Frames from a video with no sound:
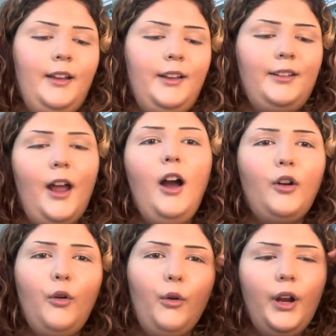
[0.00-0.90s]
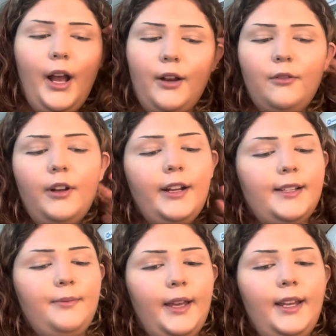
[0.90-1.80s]
not court, I don't know how to
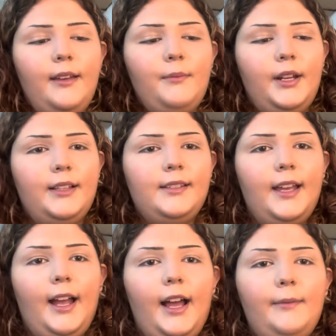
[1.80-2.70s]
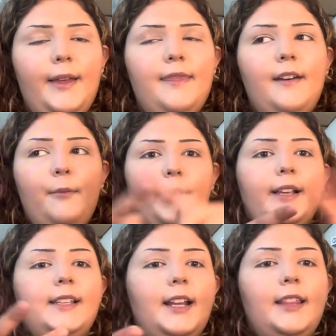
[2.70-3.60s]
explain it, but it's like I met the
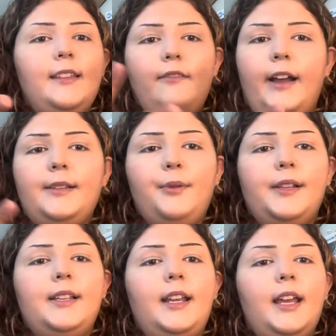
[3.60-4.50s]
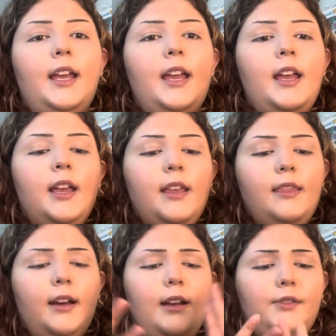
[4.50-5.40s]
president, the vice president,
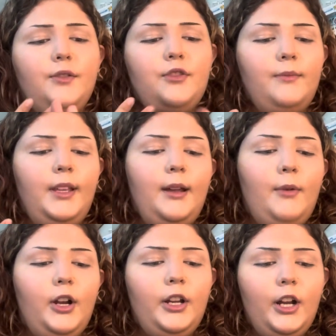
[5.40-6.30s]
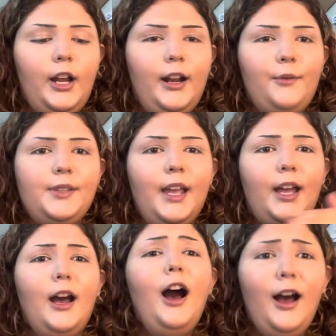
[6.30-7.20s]
the social media marketer, and I was
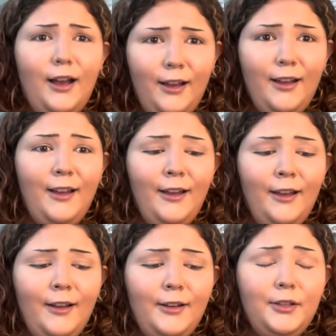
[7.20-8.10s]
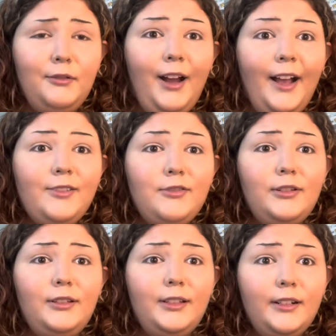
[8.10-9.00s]
like, you guys were
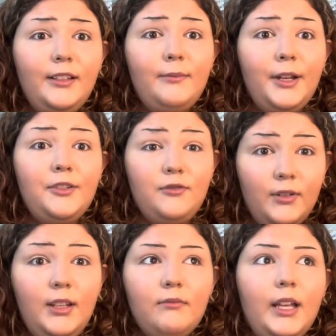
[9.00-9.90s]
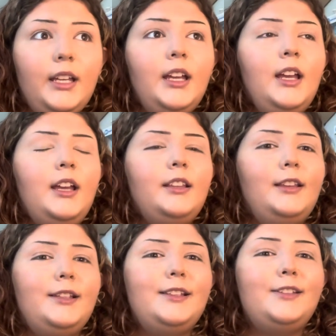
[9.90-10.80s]
literally my dream. Like,
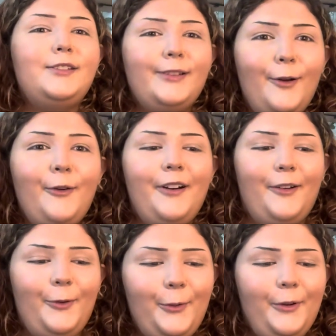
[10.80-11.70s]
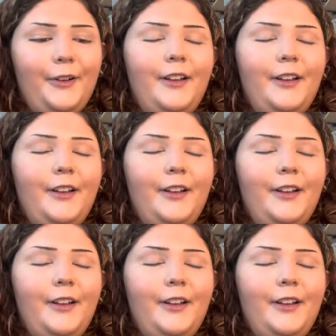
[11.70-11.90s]
this is so cool.